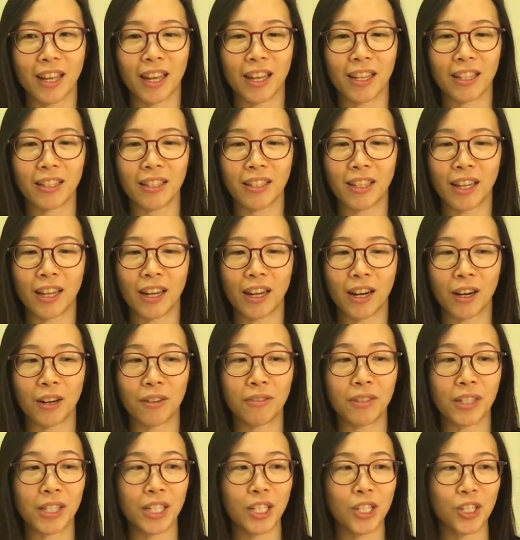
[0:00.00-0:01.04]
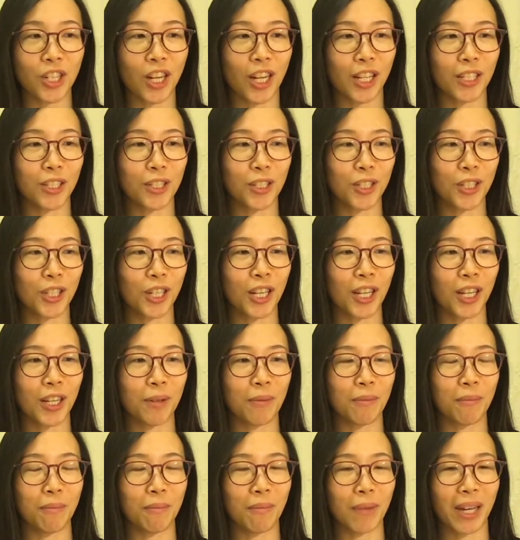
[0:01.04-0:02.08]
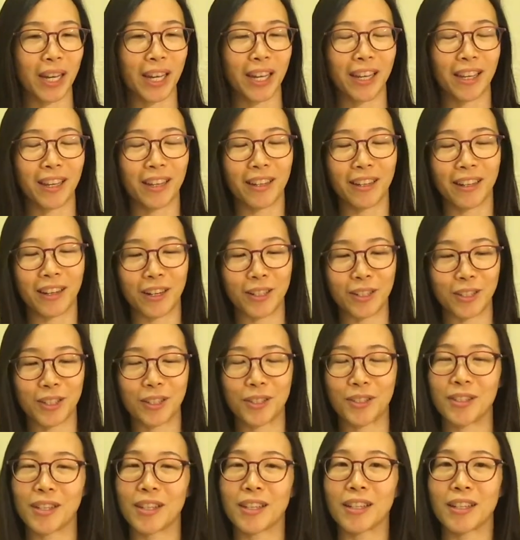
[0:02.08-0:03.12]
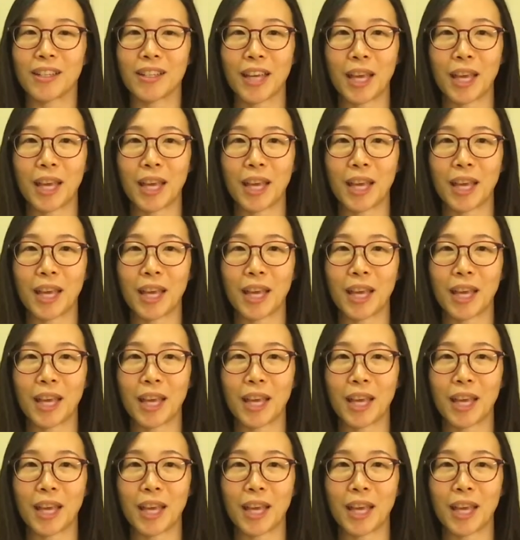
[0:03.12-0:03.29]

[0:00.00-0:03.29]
and they are really challenging my artistic